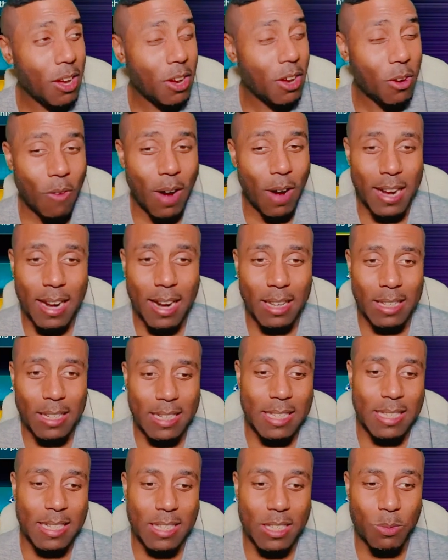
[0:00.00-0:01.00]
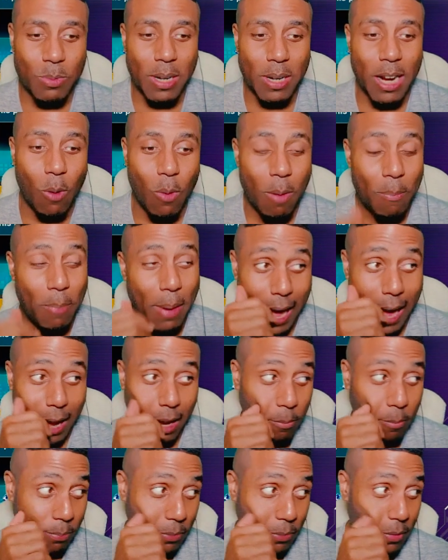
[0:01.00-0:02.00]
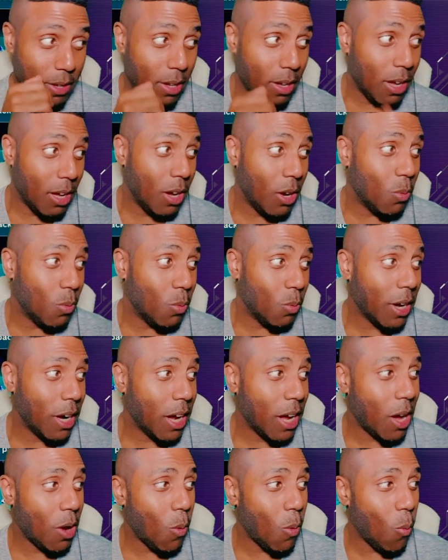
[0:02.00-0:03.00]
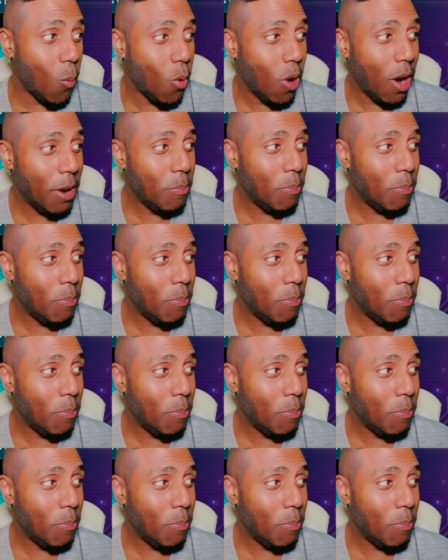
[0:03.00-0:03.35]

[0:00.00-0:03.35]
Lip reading: Right now, let's see. So we're gonna get one pack. We're gonna get one